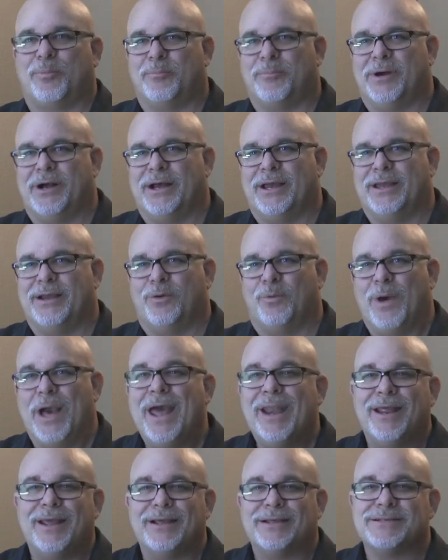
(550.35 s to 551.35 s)
my
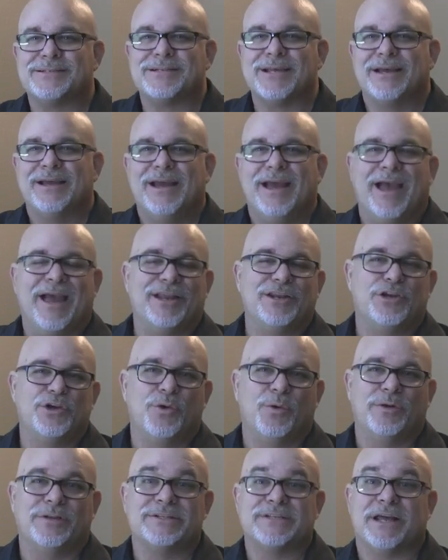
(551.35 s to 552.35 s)
weddings and
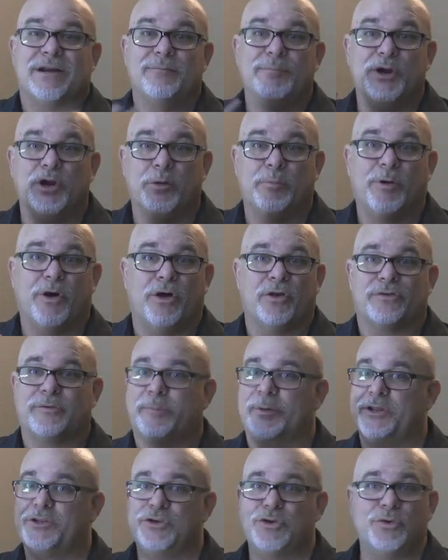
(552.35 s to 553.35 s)
do, instead of mirror balls,
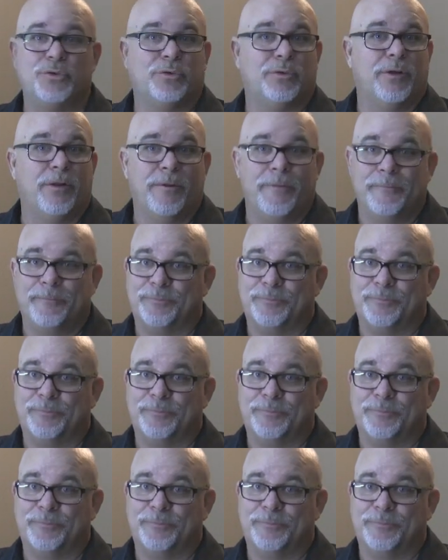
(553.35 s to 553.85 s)
I'm going to do,